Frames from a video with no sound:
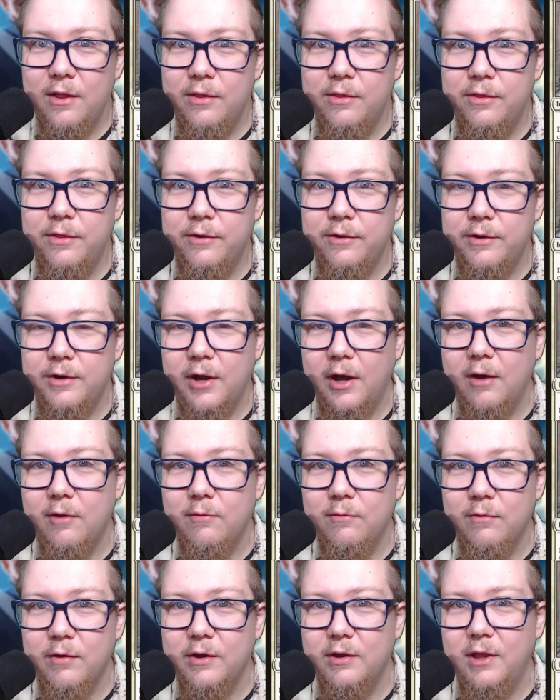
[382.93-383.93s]
They're not
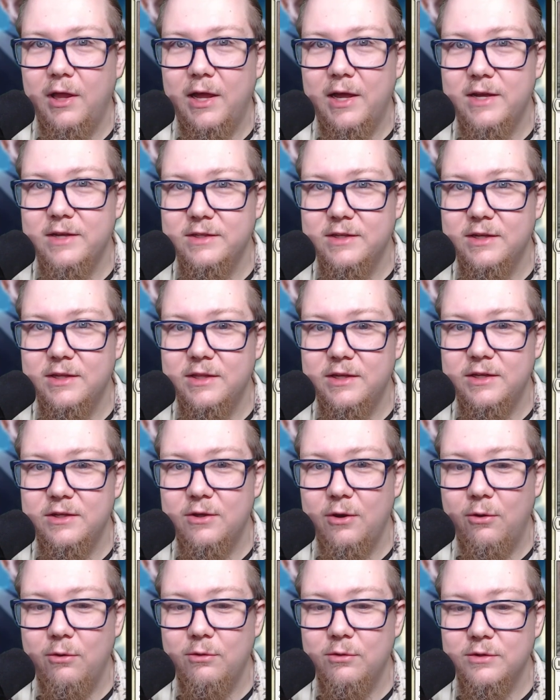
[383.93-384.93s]
realizing the
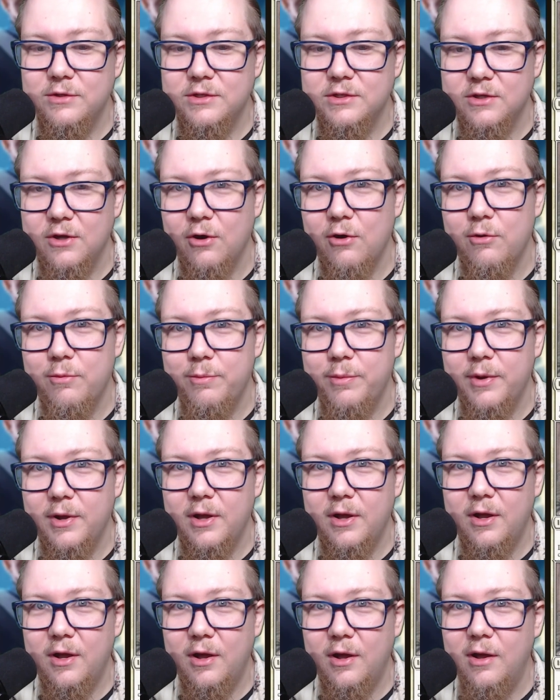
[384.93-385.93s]
total scope
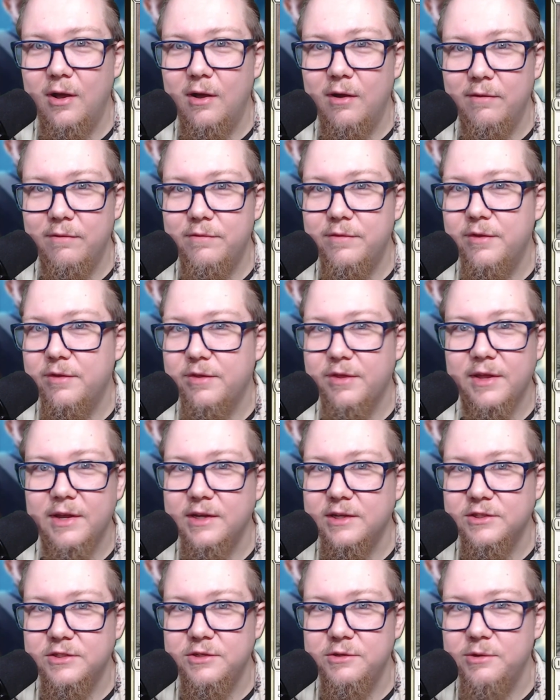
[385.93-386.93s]
of the
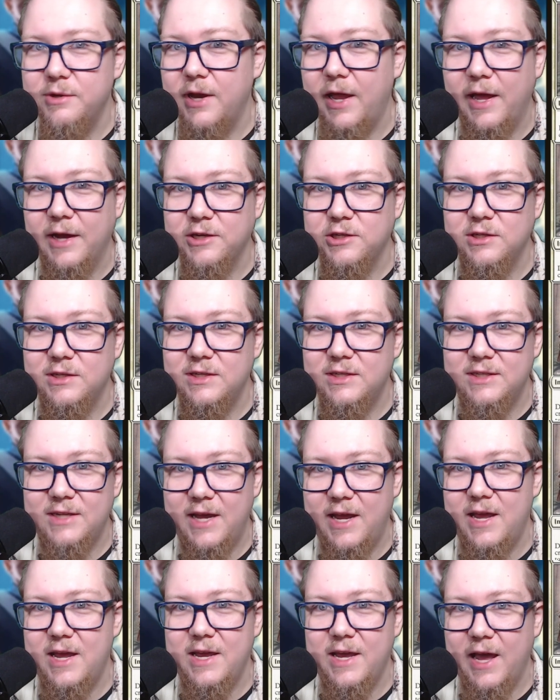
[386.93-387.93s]
things you can actually
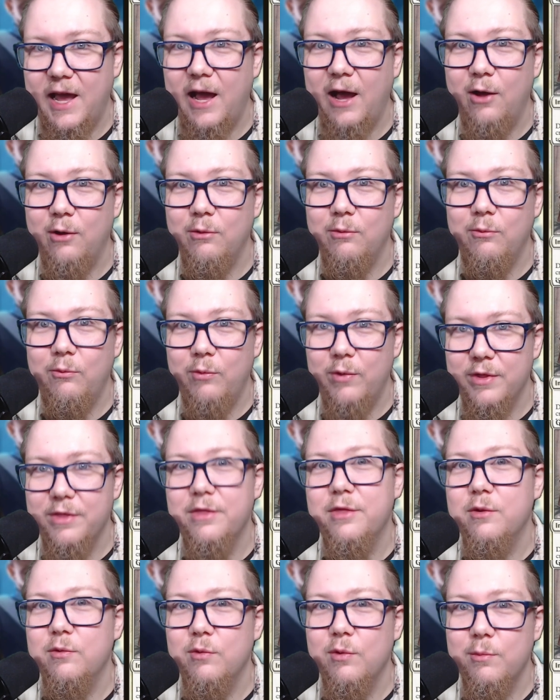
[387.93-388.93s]
take out with
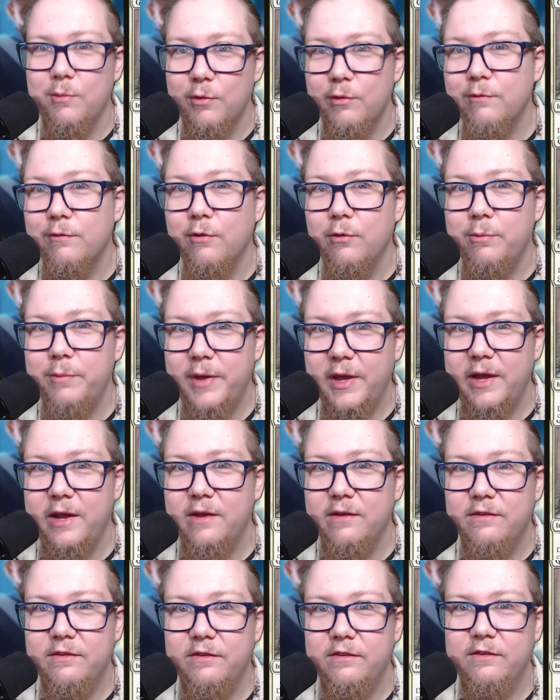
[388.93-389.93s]
the removal
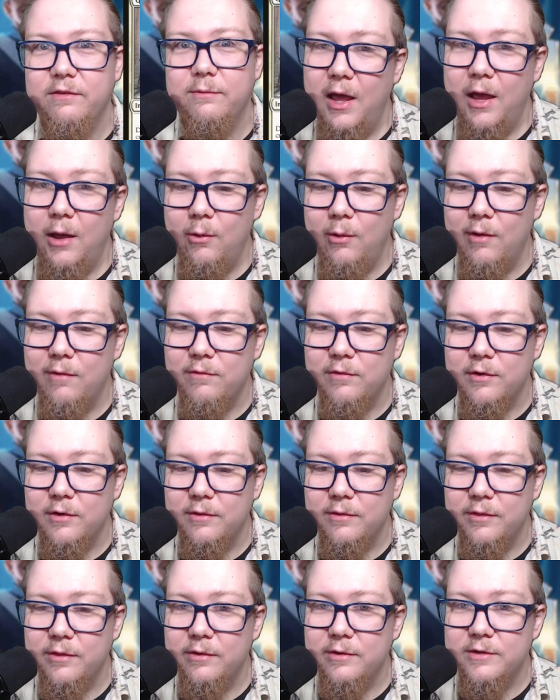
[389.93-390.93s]
piece. However,
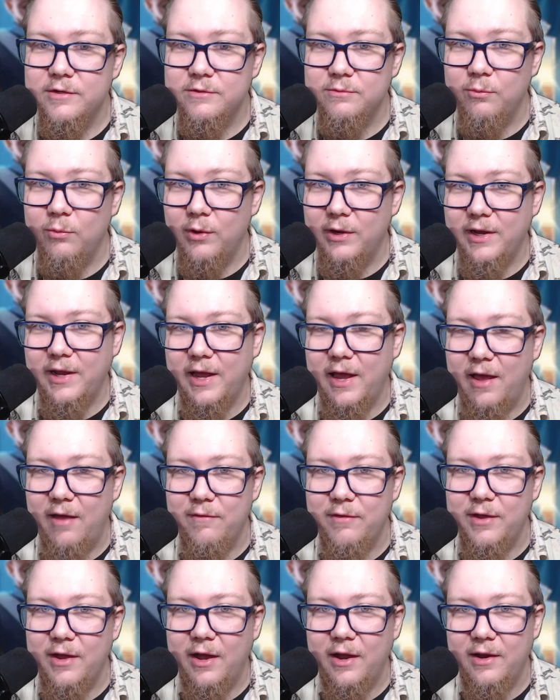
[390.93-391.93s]
there is one
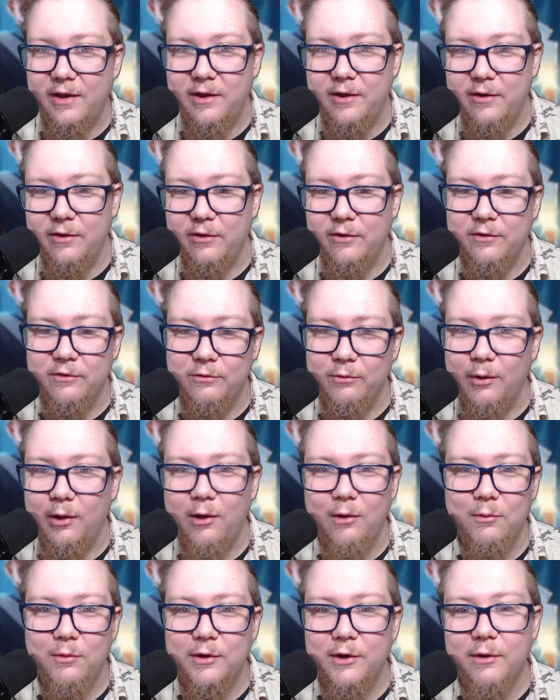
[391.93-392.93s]
caveat here as
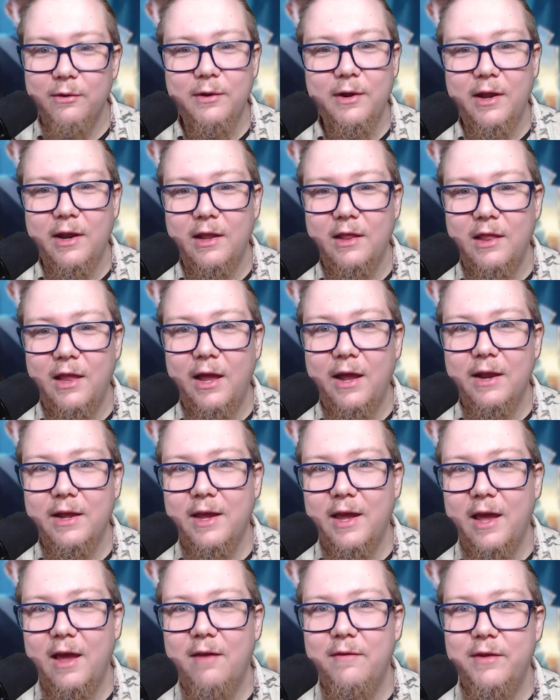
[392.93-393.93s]
well. We're going down a lot of
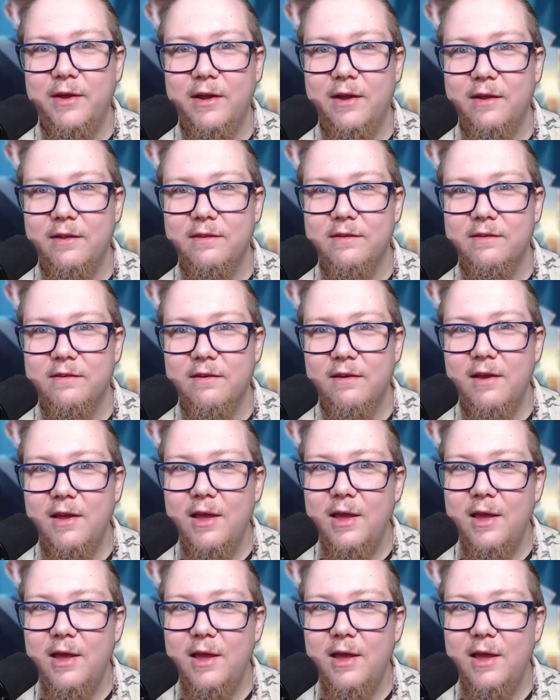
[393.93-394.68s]
caveats.